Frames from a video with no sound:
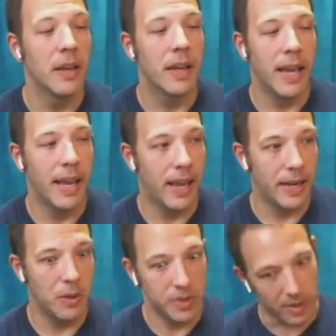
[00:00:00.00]
And it
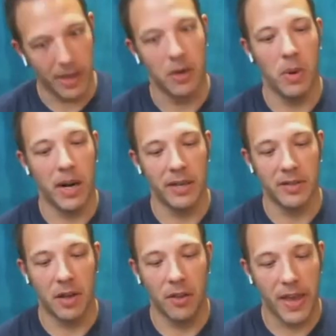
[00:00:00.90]
was like, when I
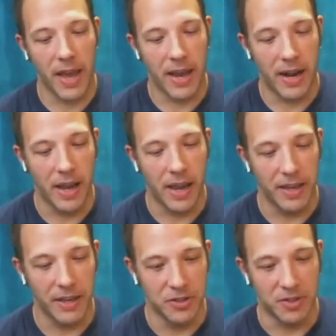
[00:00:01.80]
saw that, it
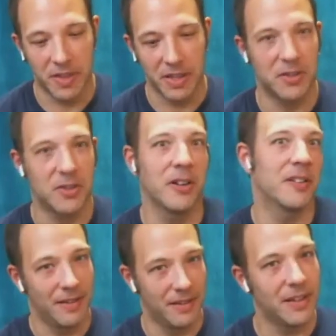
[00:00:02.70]
just, things started to
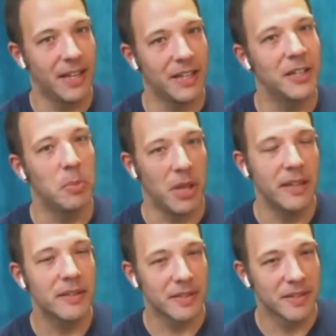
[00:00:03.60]
click into
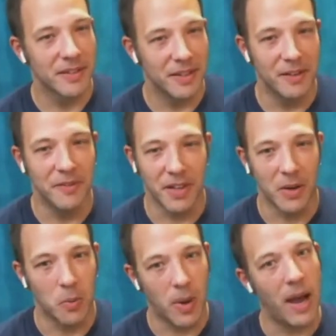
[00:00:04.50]
place of like,
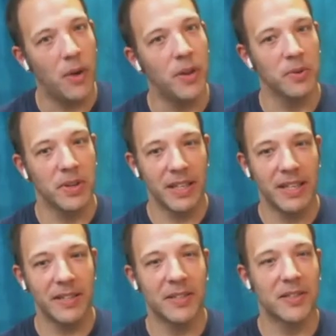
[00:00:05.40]
wow, there really
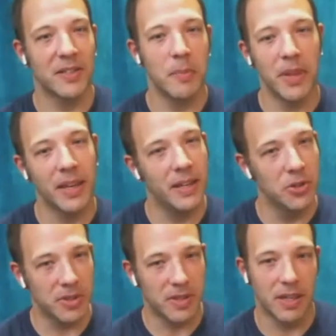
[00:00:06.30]
is something
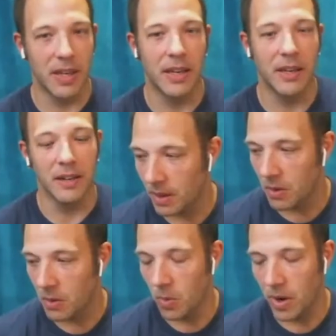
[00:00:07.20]
interesting here,
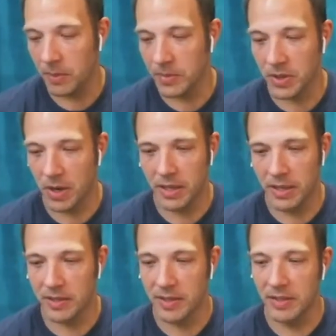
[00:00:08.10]
where I'm starting to
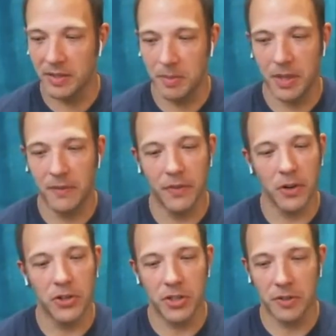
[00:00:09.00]
see some
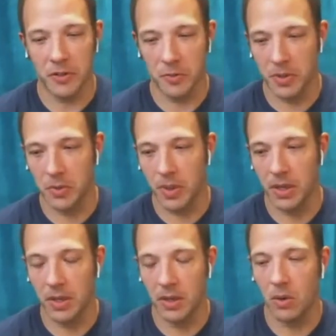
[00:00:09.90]
convergence
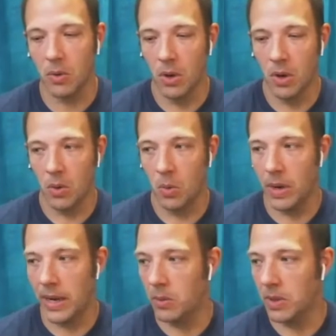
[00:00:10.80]
between, what
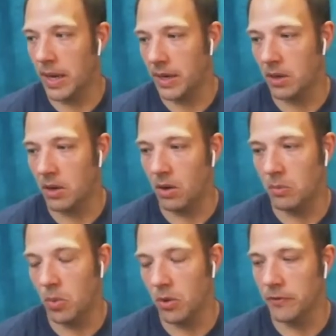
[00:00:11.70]
I would kind of call
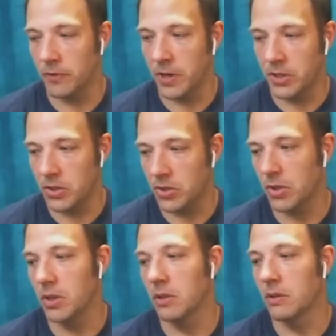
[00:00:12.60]
more fringe
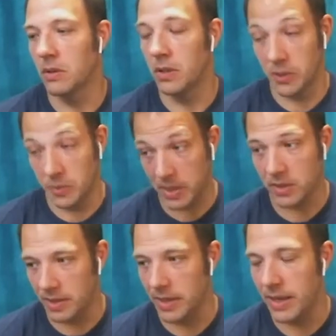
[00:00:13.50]
or
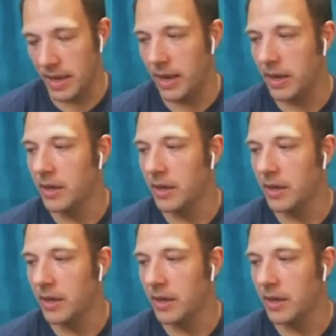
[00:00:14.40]
conspiracy,